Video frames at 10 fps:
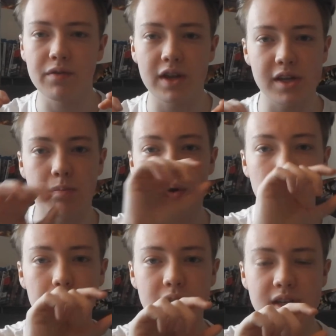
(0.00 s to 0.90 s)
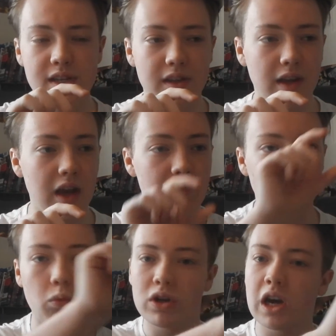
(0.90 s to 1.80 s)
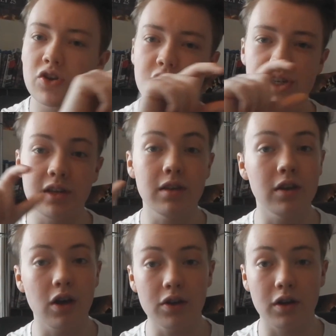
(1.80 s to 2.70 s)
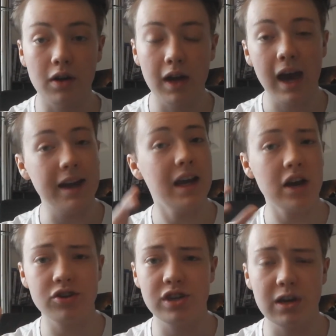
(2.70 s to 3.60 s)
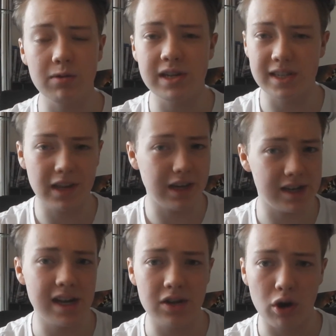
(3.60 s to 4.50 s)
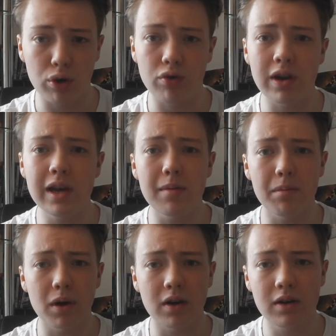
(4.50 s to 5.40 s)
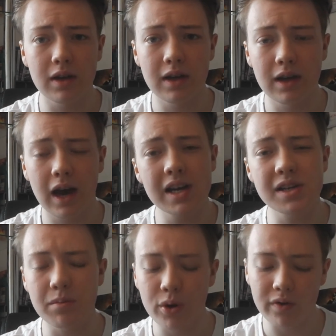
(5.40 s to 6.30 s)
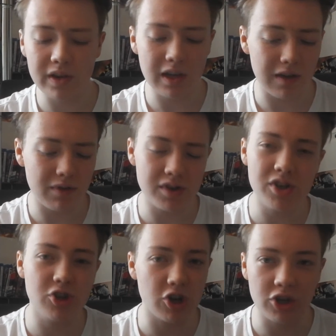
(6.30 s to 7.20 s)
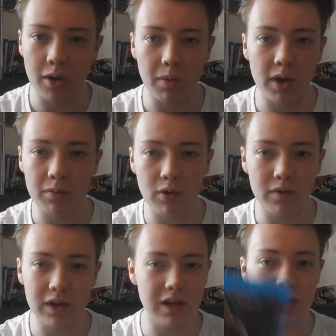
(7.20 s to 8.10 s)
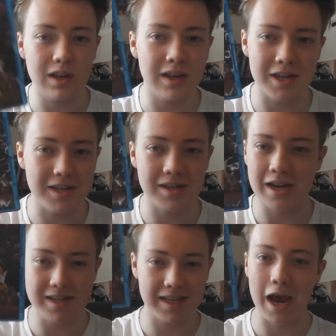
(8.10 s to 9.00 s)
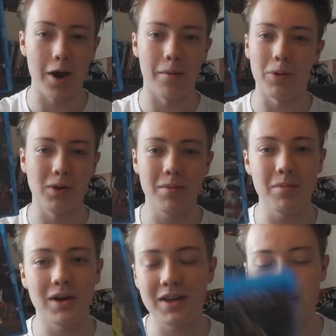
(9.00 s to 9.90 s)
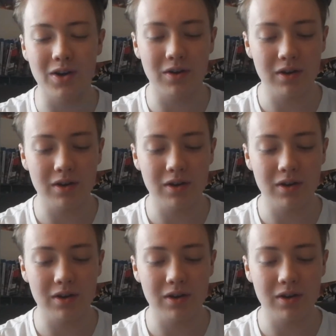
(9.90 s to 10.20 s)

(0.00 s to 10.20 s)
as a purpose to get from one action scene to the other. And the action sequences, like I said, are great, but as a movie, if you're just judging it by a movie, it's terrible. But you know,